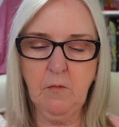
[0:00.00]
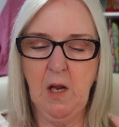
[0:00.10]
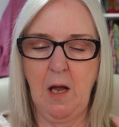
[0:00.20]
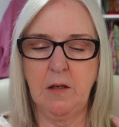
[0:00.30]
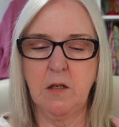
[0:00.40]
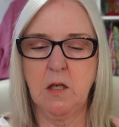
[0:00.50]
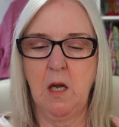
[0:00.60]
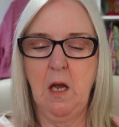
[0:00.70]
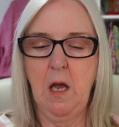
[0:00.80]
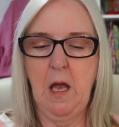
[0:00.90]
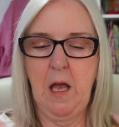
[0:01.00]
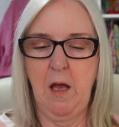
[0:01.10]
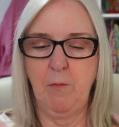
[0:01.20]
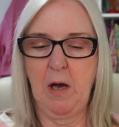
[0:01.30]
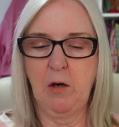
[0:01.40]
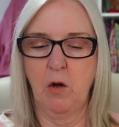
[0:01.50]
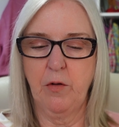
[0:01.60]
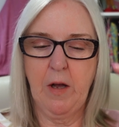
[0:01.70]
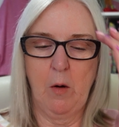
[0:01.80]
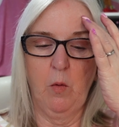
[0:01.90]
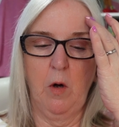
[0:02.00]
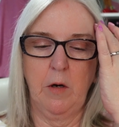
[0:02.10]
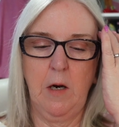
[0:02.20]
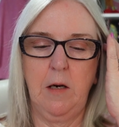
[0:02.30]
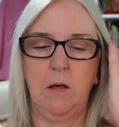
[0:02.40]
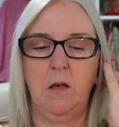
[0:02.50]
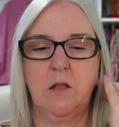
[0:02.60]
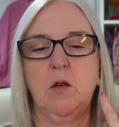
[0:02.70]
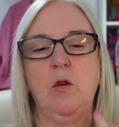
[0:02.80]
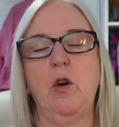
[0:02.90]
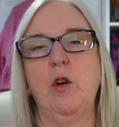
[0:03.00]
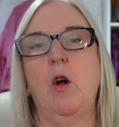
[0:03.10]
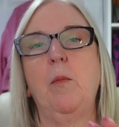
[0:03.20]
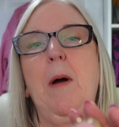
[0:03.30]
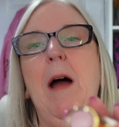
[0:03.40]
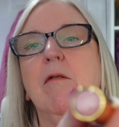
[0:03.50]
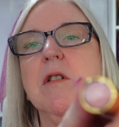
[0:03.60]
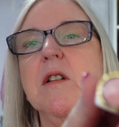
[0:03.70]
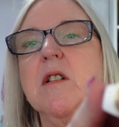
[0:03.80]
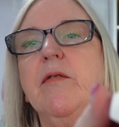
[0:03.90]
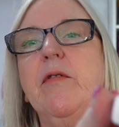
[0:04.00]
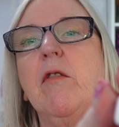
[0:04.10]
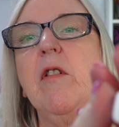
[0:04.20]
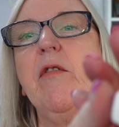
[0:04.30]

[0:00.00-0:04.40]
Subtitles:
And I got that one in, it's a colour called Paris, it's a very,